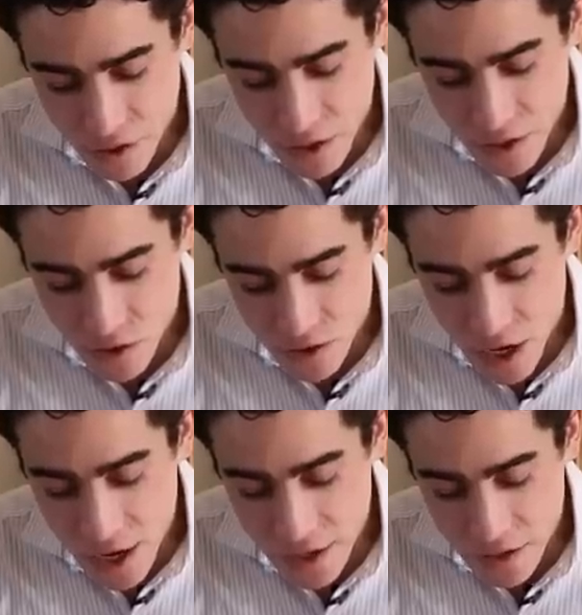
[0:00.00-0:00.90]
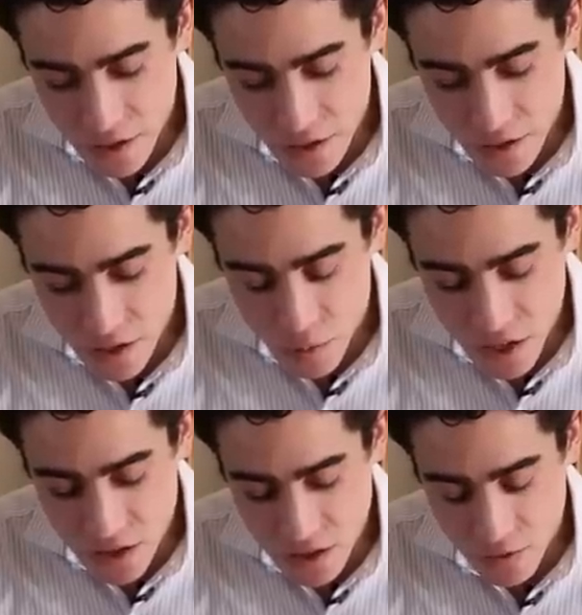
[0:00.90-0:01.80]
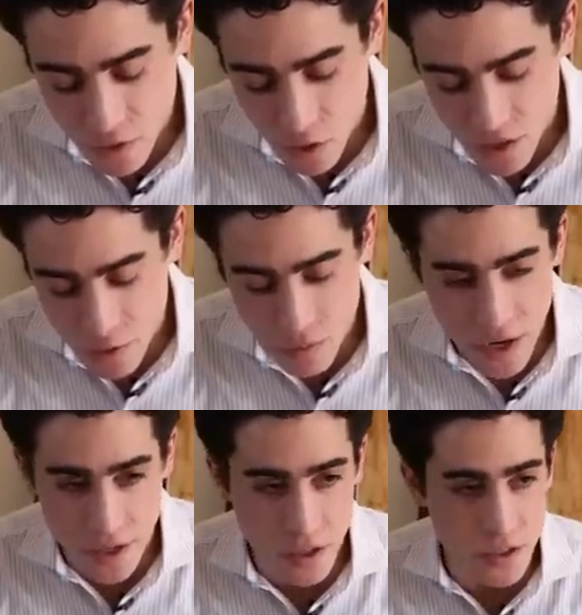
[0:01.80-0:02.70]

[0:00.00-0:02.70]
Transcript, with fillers: uh, in your diet especially if you're already pregnant,